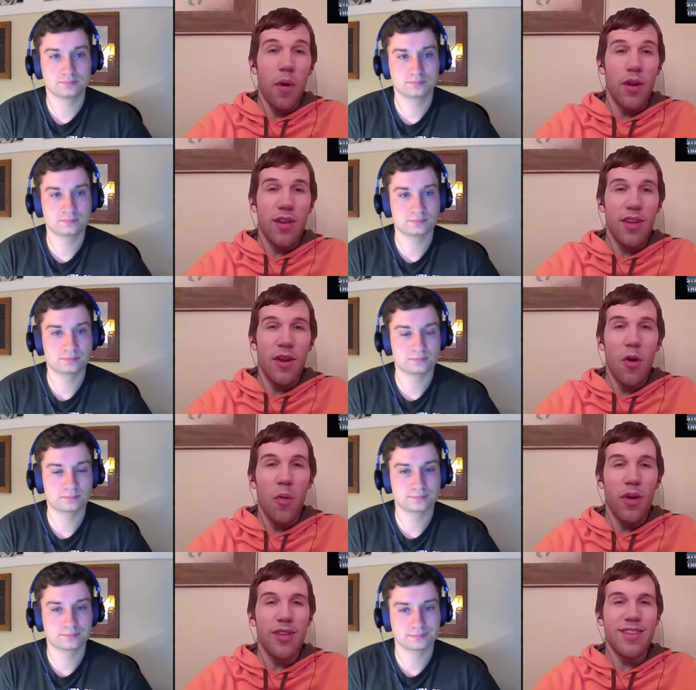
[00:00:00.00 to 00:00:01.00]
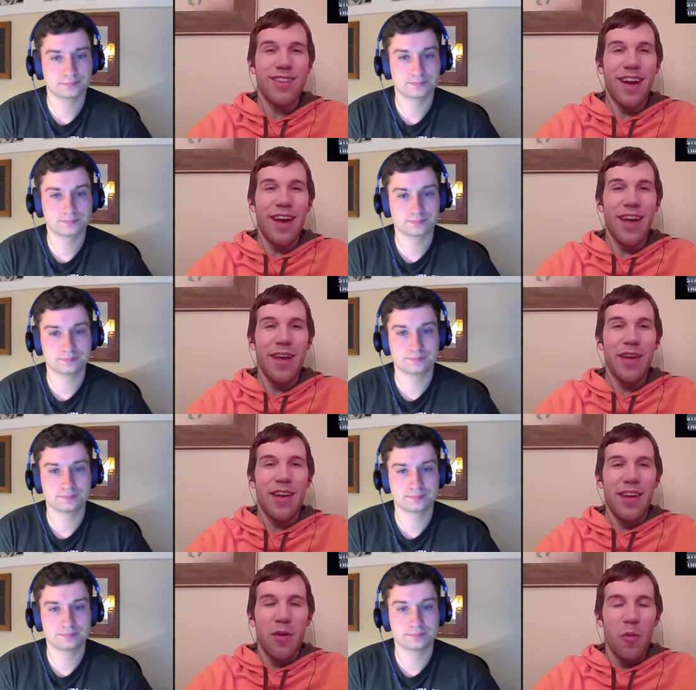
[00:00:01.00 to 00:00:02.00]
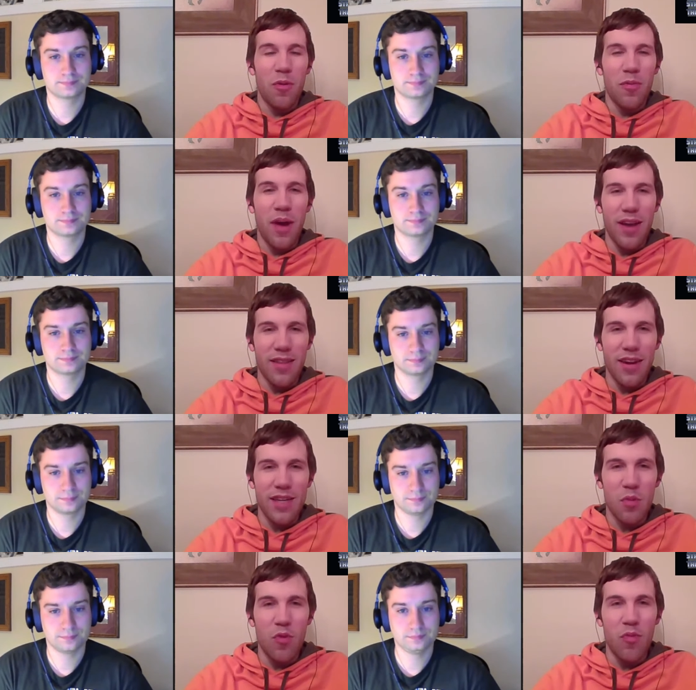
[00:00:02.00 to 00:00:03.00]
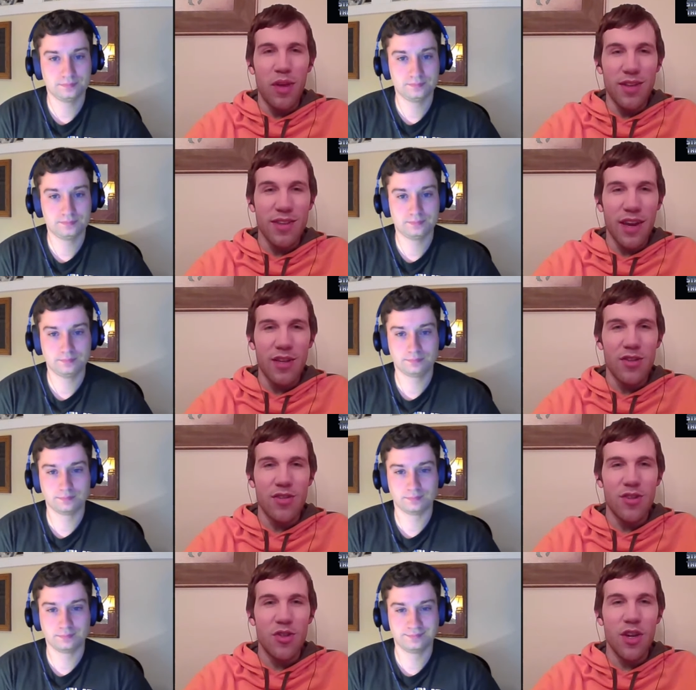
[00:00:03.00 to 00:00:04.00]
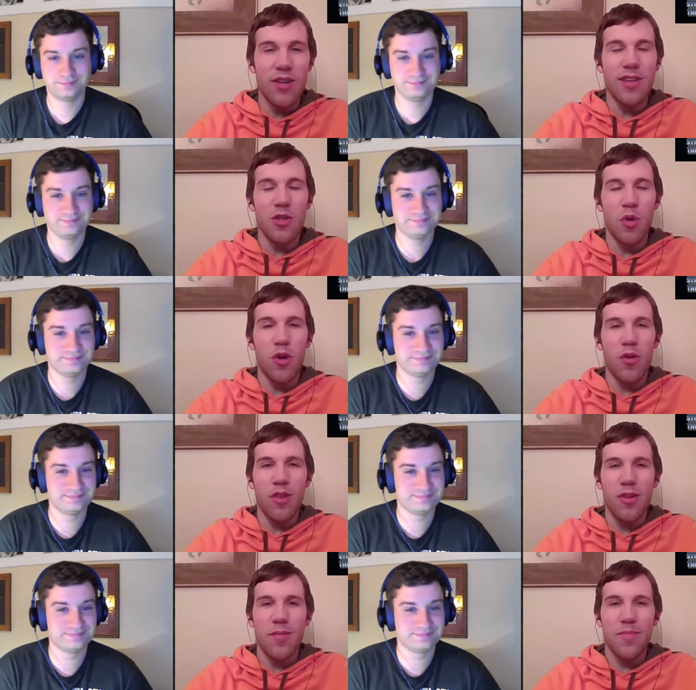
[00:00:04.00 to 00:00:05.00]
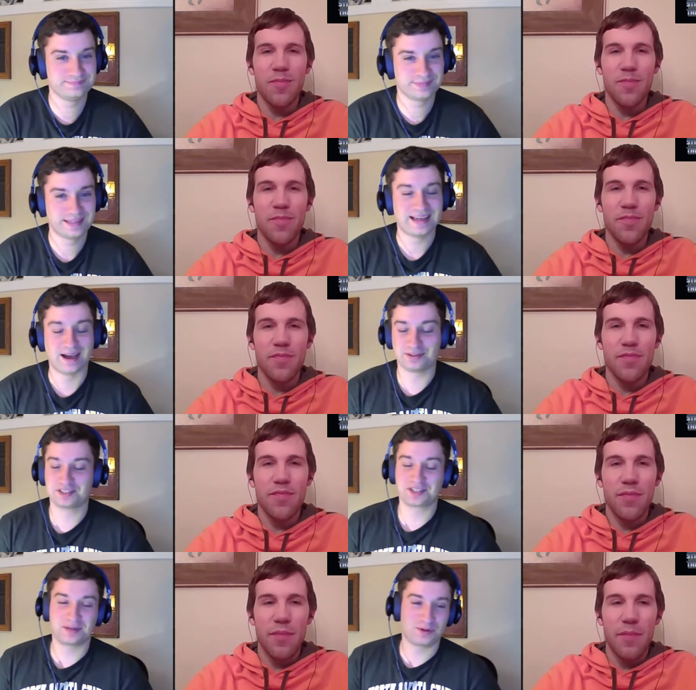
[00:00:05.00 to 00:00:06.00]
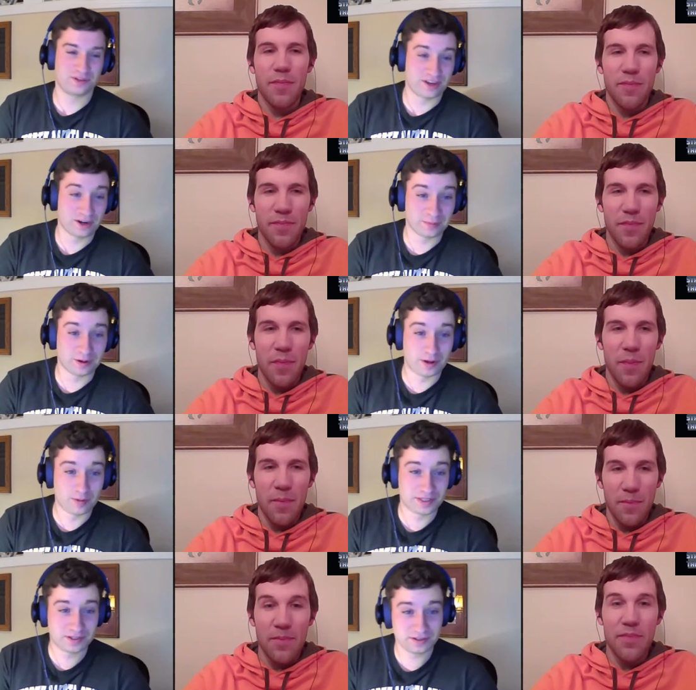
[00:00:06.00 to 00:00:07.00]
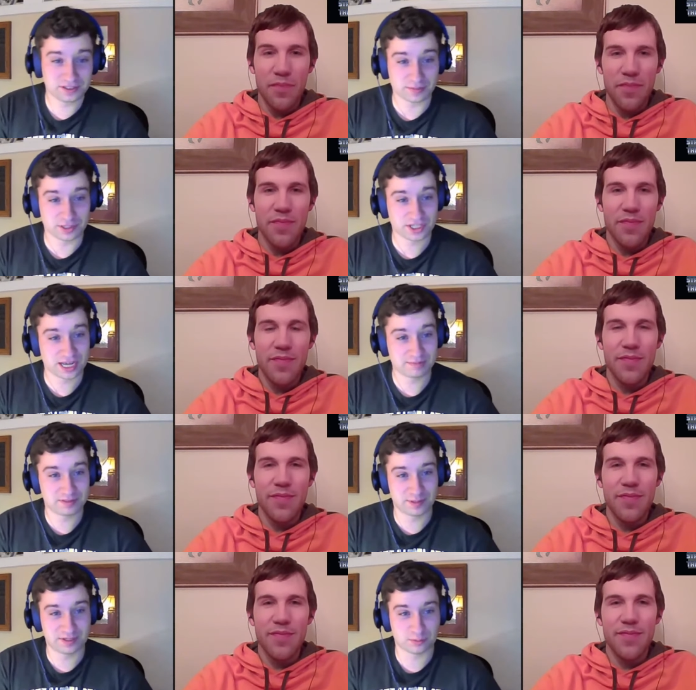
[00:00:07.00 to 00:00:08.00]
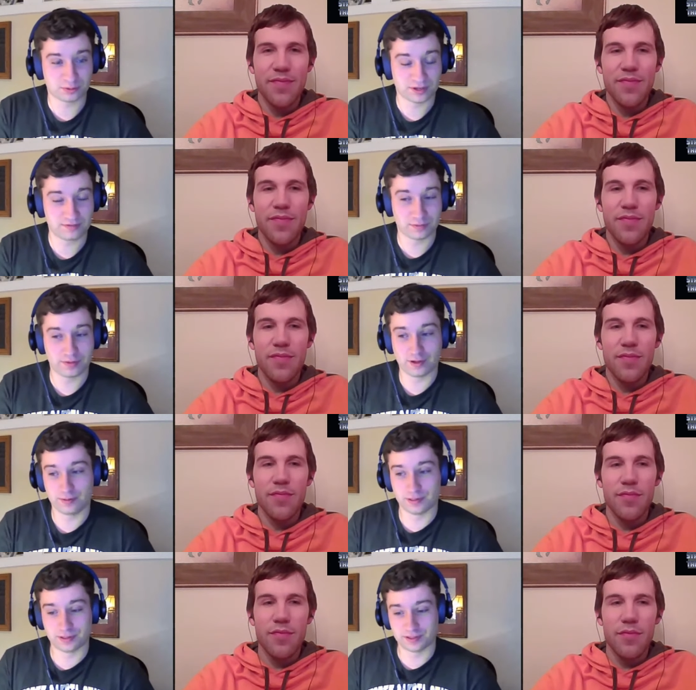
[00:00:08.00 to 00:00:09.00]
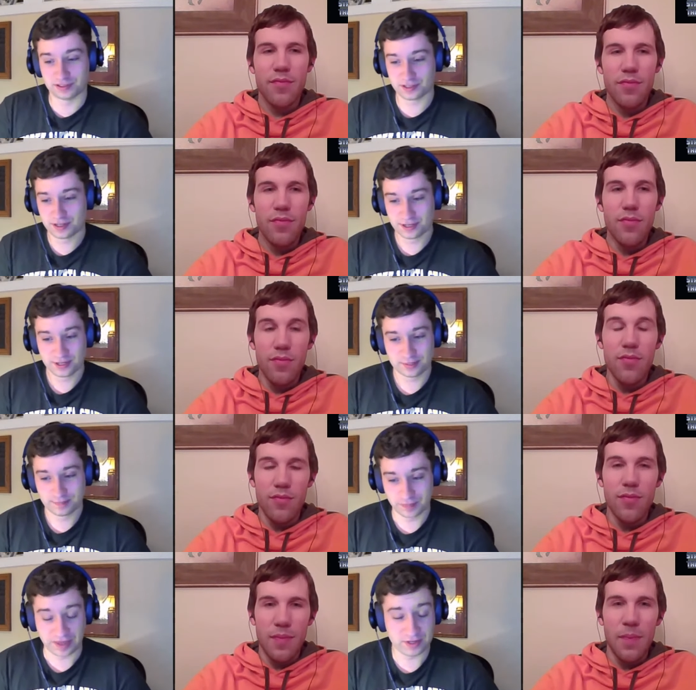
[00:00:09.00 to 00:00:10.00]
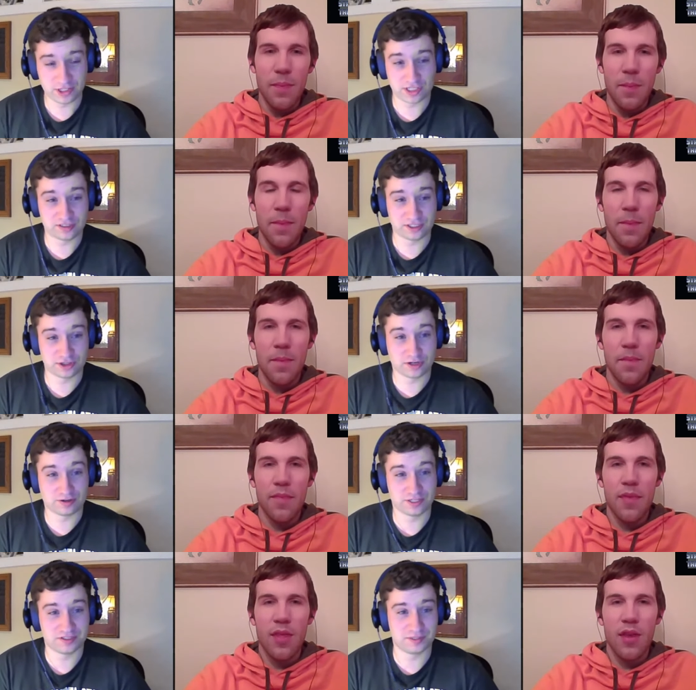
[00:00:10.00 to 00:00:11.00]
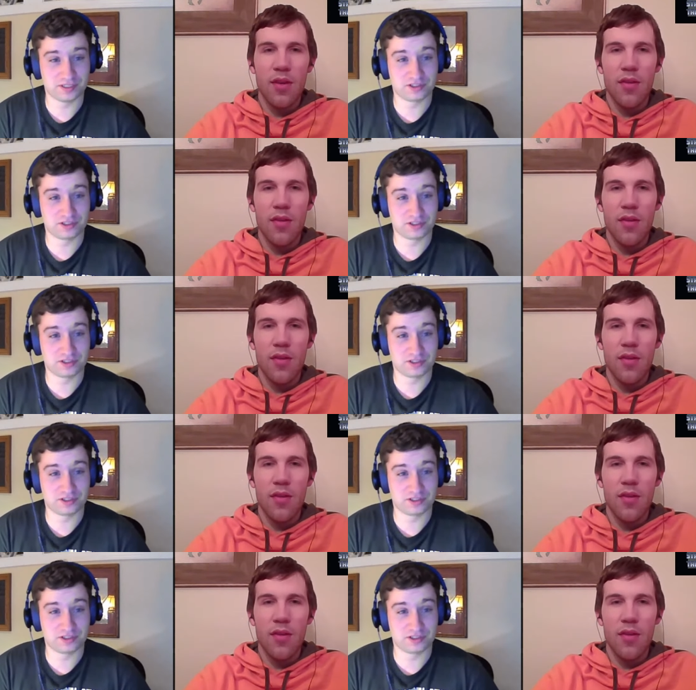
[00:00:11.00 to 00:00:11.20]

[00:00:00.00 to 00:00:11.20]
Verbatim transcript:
Speaker 1: But you know what? I wouldn't mind the next move being signing J.C. Tretter either.
Speaker 2: I was just going to bring that up. I'll, I'll, be curious how much cap space we're left with here because I think J.C. Tretter needs to be a